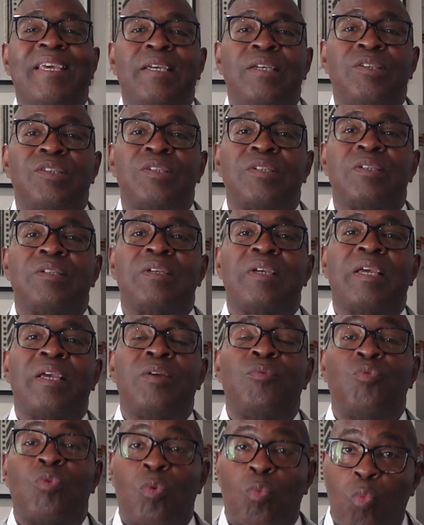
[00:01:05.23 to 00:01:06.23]
he's,
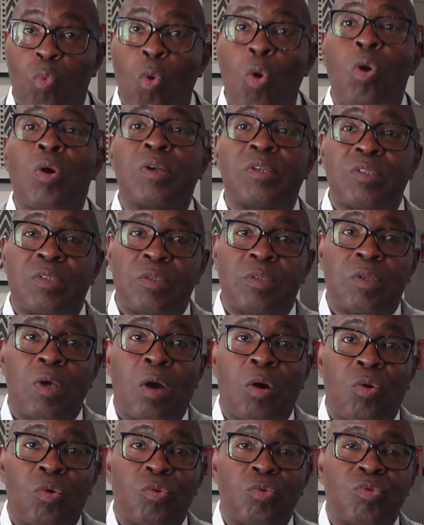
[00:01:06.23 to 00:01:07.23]
He rewards
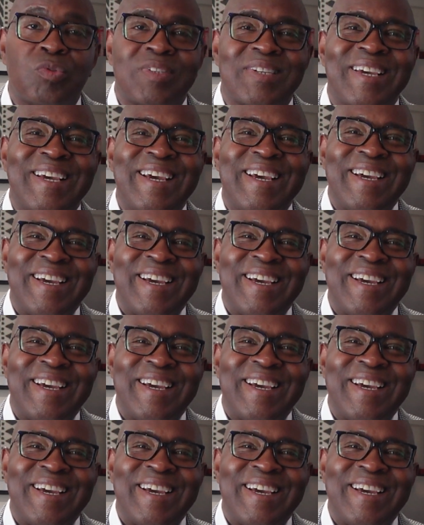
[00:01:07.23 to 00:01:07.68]
those